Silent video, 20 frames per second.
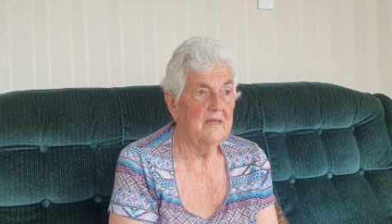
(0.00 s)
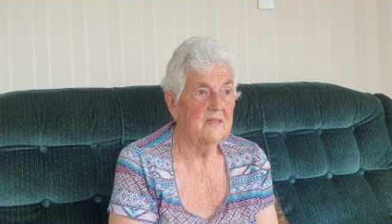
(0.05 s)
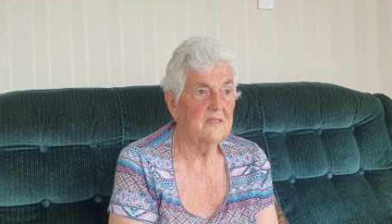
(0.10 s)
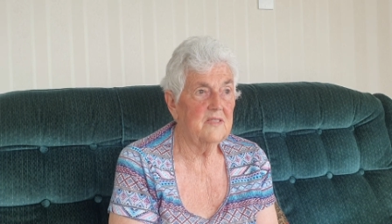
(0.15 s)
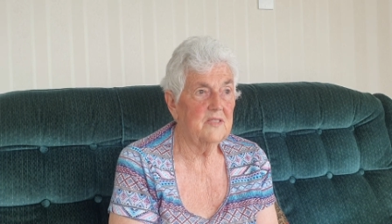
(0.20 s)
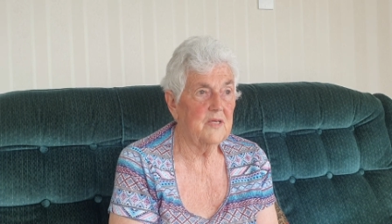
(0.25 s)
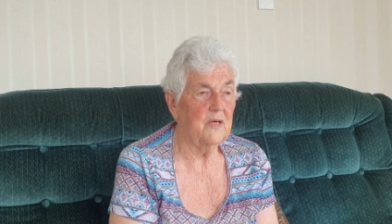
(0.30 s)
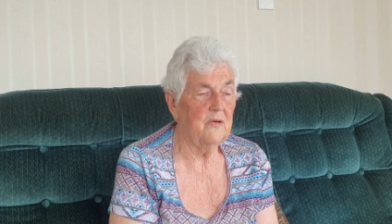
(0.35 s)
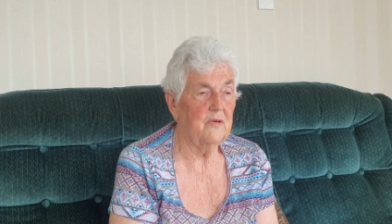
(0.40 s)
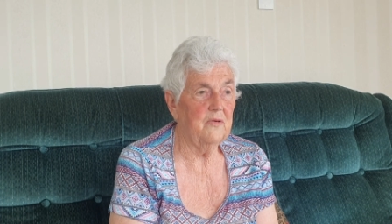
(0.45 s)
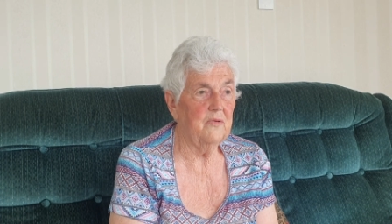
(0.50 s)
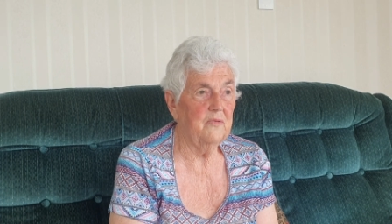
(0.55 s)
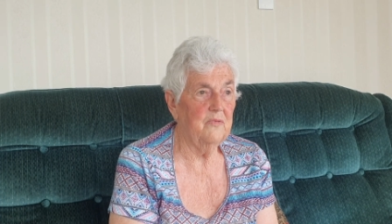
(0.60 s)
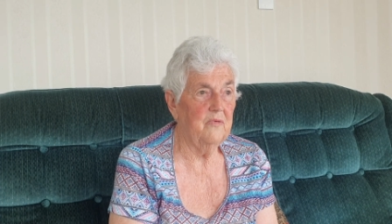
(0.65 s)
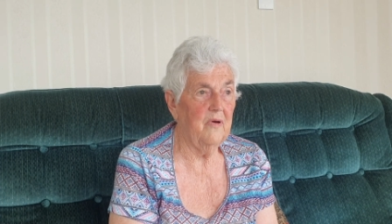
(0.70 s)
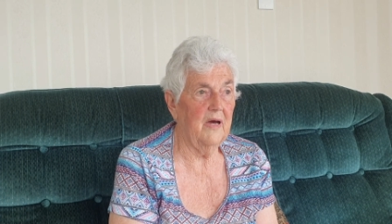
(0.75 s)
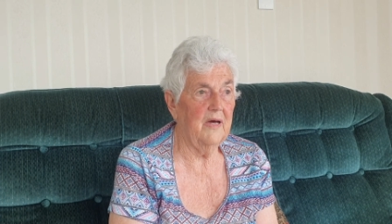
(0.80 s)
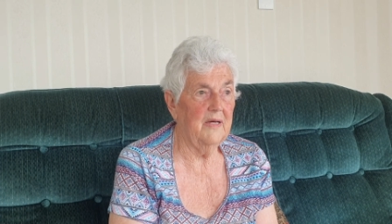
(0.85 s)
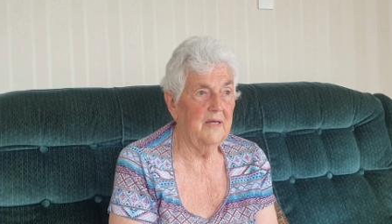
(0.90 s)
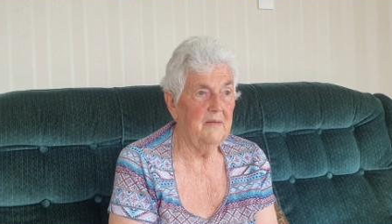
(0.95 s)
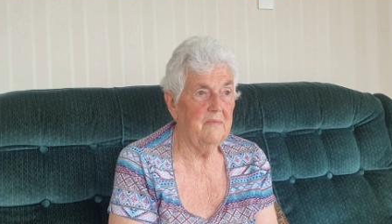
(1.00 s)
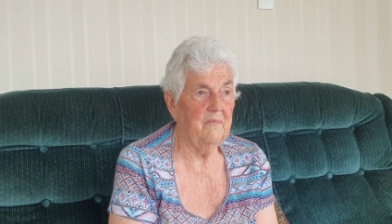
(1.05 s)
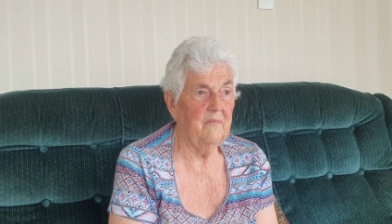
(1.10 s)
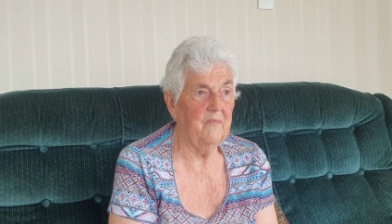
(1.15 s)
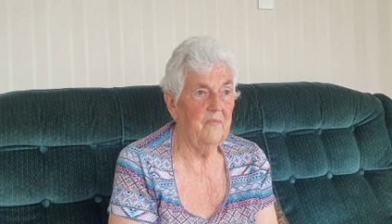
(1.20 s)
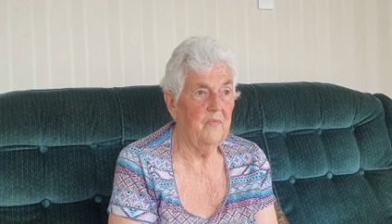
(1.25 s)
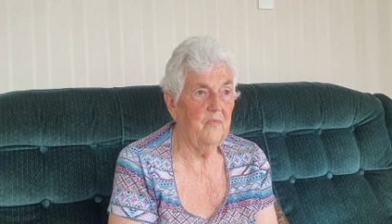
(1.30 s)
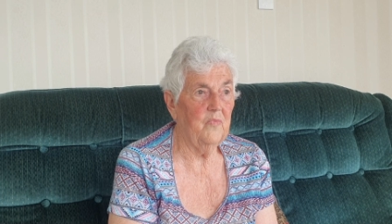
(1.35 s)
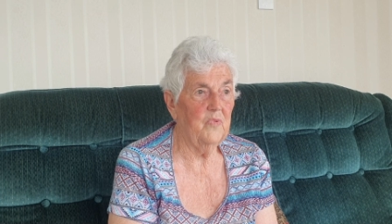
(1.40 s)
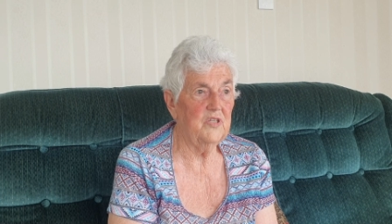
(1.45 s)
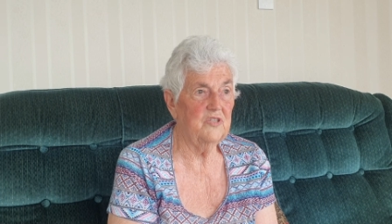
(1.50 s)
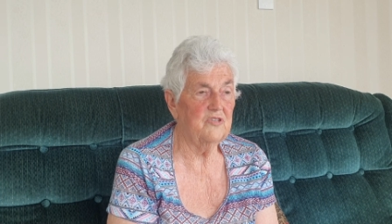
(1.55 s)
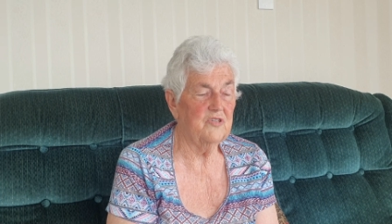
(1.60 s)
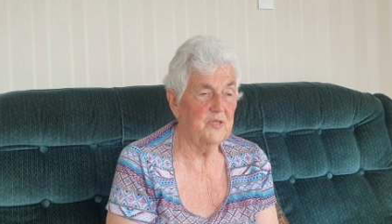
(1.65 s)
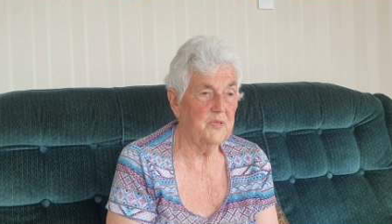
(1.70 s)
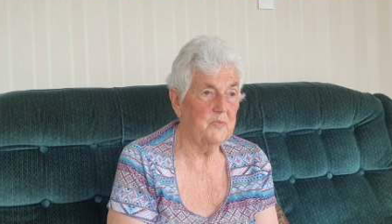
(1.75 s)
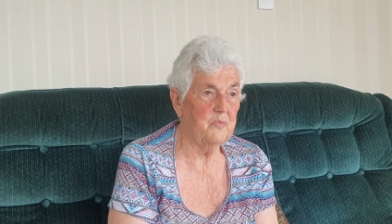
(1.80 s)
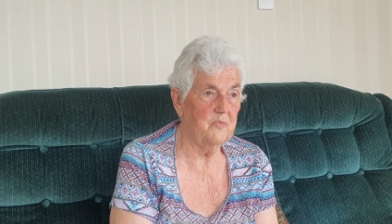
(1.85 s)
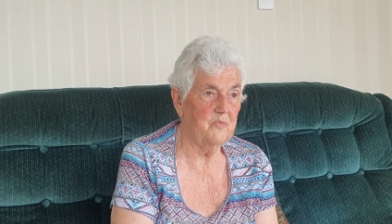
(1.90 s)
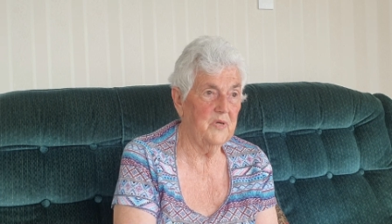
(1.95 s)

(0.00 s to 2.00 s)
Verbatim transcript: so um, we just